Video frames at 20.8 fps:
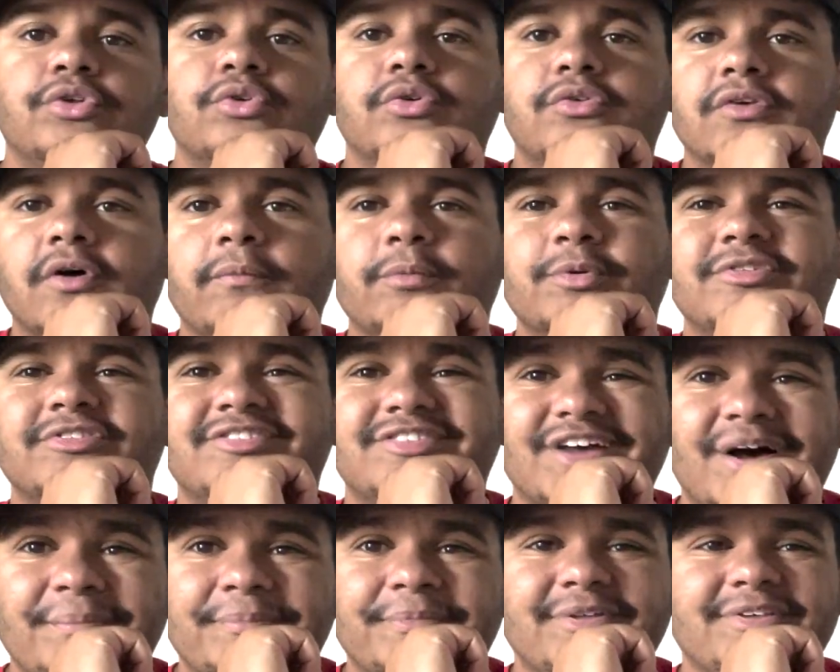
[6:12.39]
yourself with
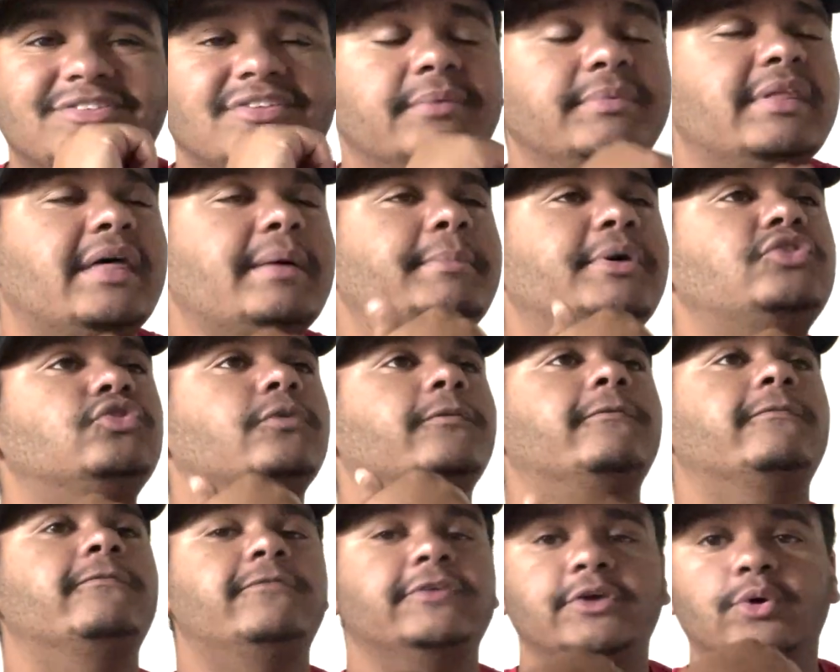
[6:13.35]
something that makes you
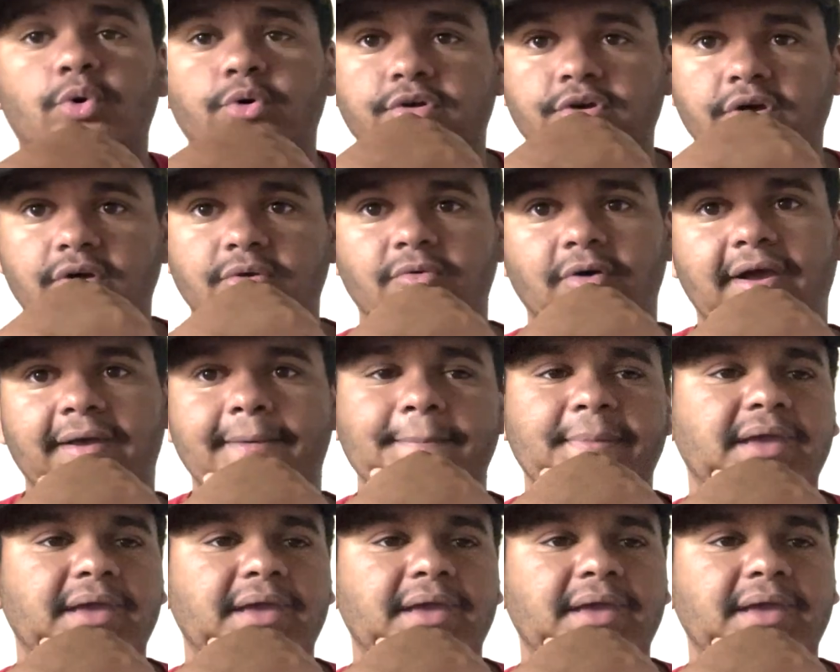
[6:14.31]
feel good, right?